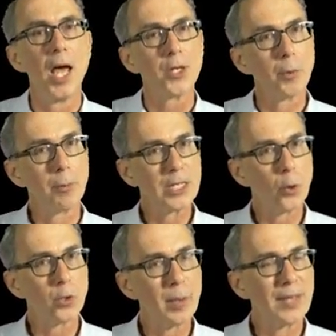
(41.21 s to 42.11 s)
So what we
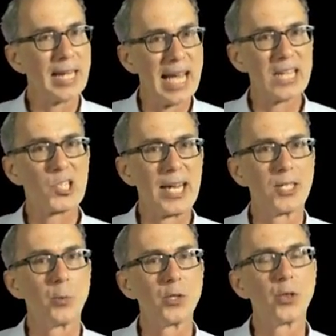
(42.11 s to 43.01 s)
talked about in the last
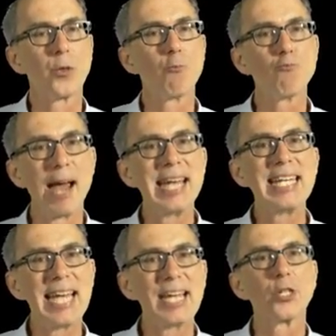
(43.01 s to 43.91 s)
lecture was that the
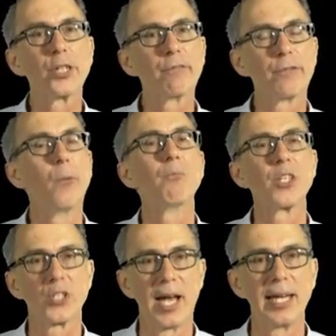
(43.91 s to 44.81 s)
radiation from the
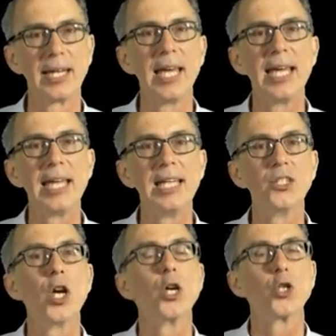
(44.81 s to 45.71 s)
sun
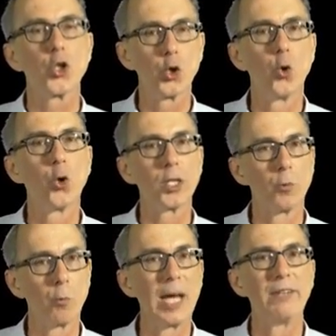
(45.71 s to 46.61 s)
is short
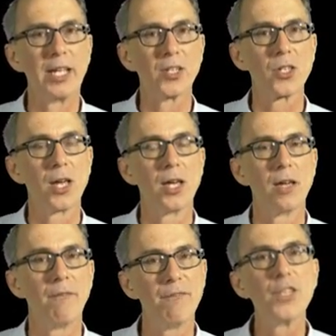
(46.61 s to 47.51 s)
wavelengths,
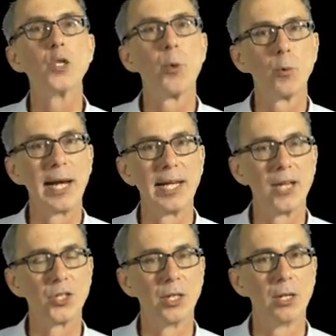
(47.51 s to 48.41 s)
visible
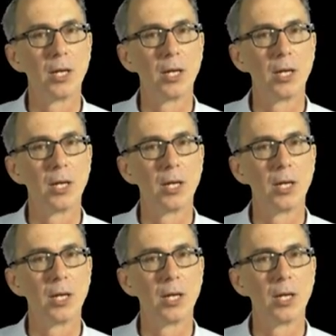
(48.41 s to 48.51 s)
radiation.